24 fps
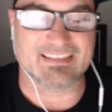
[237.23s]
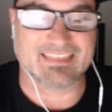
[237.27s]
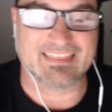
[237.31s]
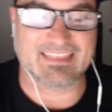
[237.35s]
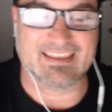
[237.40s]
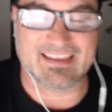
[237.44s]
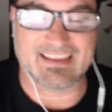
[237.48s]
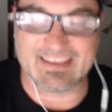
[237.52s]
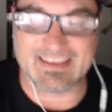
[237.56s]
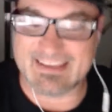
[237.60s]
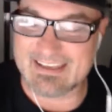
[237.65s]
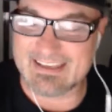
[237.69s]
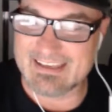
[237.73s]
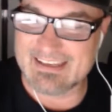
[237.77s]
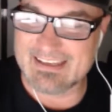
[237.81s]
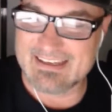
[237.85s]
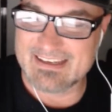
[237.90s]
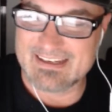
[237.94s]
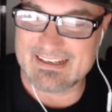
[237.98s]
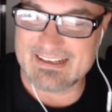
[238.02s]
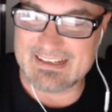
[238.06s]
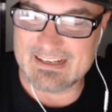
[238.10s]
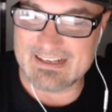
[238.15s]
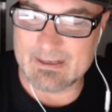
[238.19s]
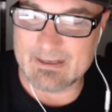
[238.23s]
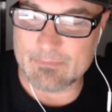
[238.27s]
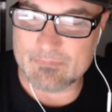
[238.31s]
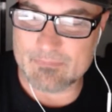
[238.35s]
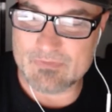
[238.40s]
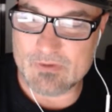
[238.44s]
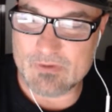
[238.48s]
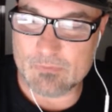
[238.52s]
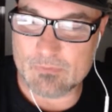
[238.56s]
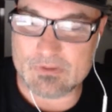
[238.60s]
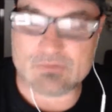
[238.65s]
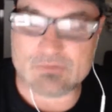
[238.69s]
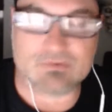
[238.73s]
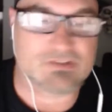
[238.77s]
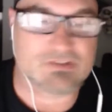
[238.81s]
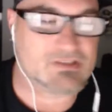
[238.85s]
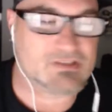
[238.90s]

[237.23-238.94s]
thing, which was